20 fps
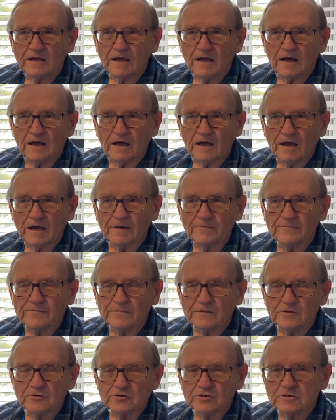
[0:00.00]

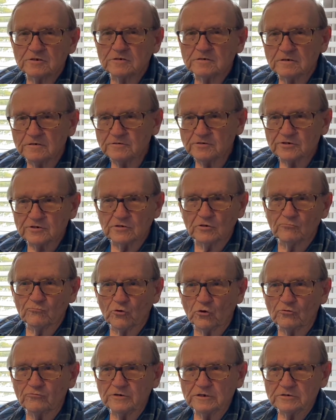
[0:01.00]
There's still
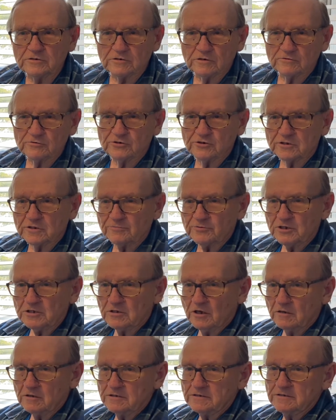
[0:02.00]
more research to be
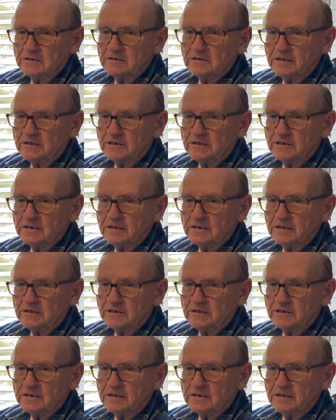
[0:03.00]
done